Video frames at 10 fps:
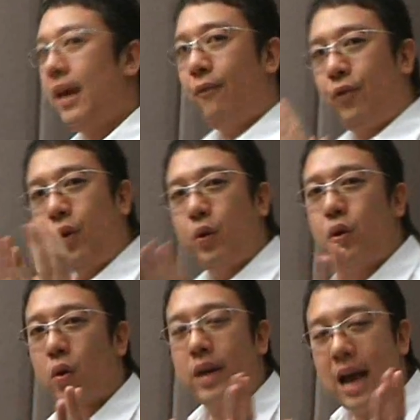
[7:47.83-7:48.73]
If you
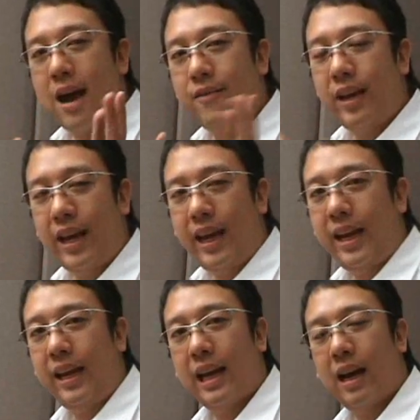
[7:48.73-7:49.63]
don't have
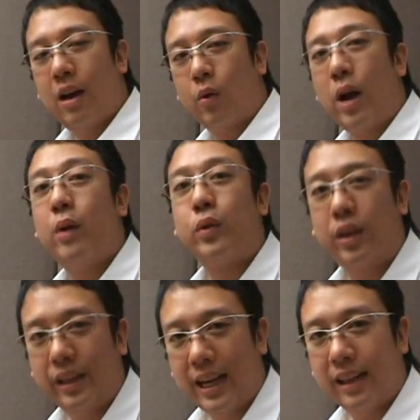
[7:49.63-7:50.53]
a
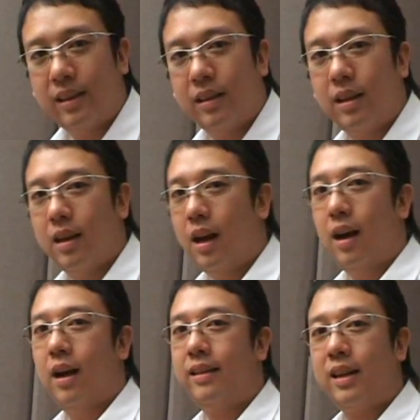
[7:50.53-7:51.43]
router yet,
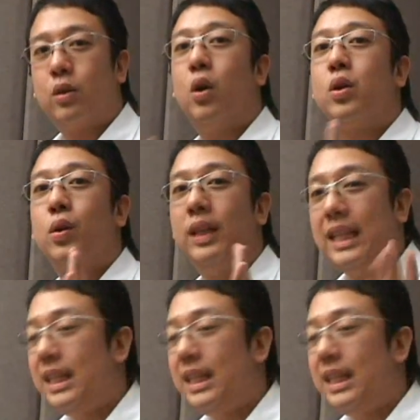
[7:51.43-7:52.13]
there's also an